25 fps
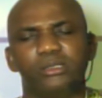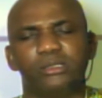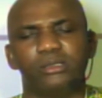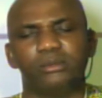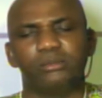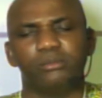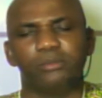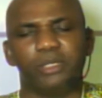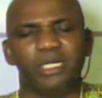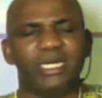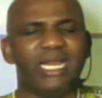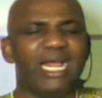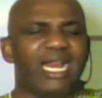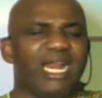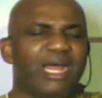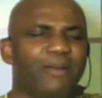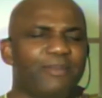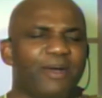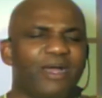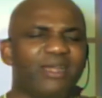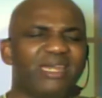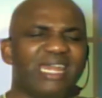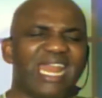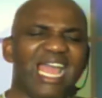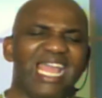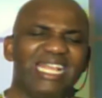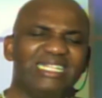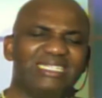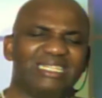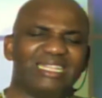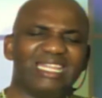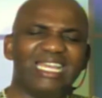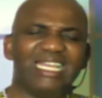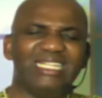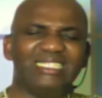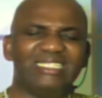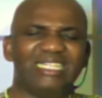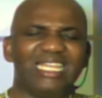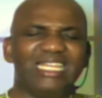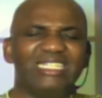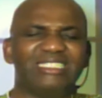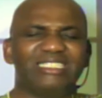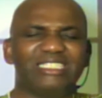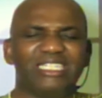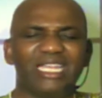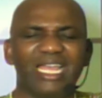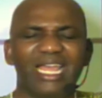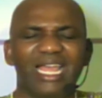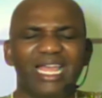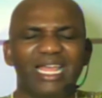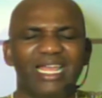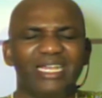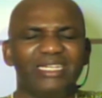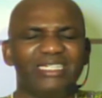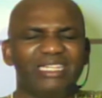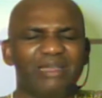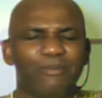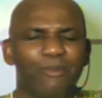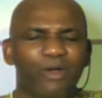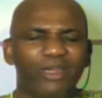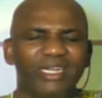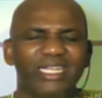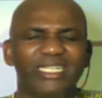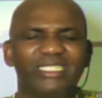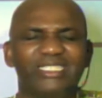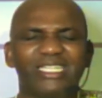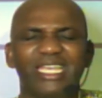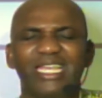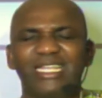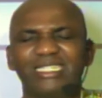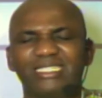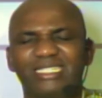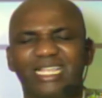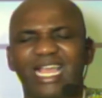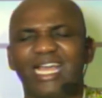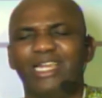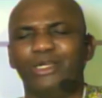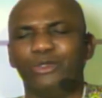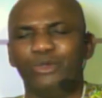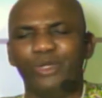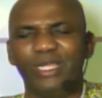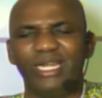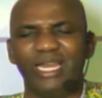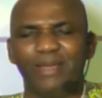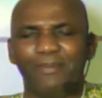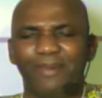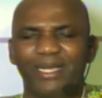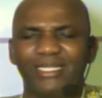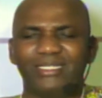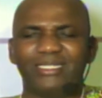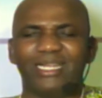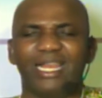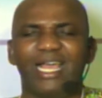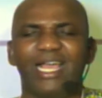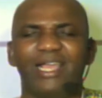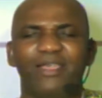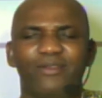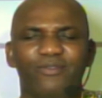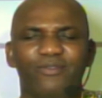But there are about 9 things that demonic chains can do in a man's life.